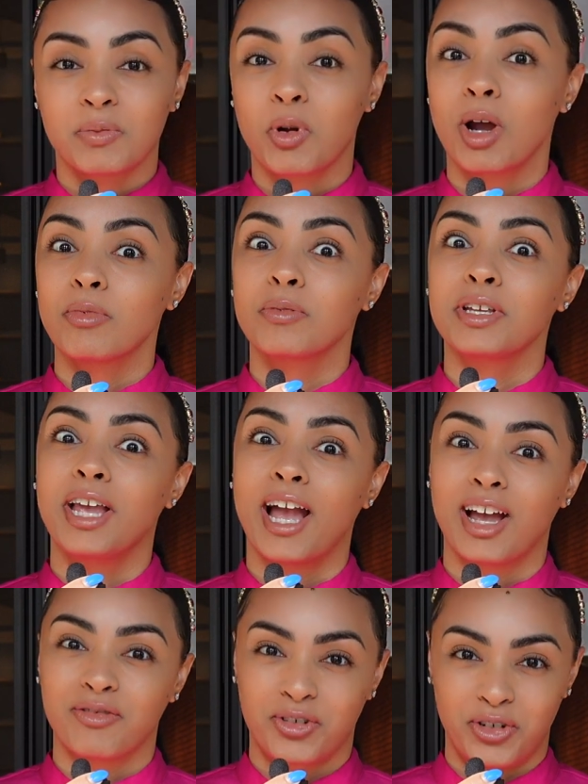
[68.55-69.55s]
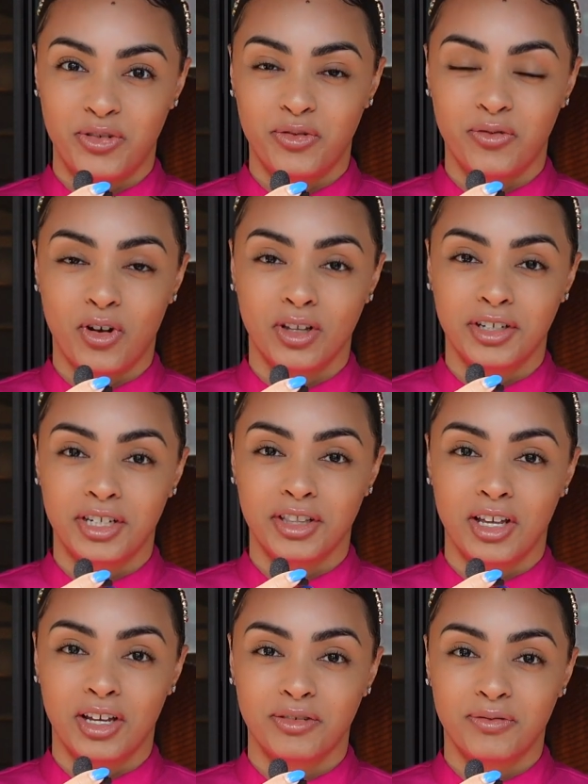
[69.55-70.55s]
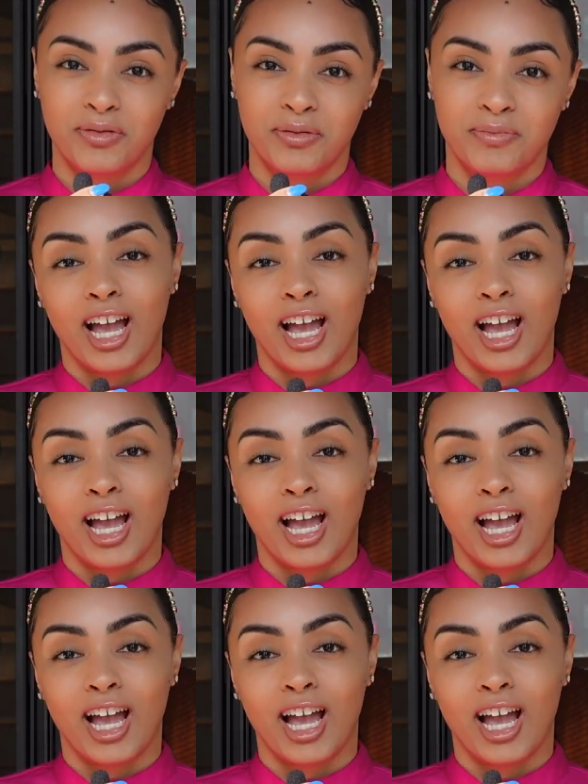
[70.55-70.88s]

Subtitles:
probably after you've fallen in love,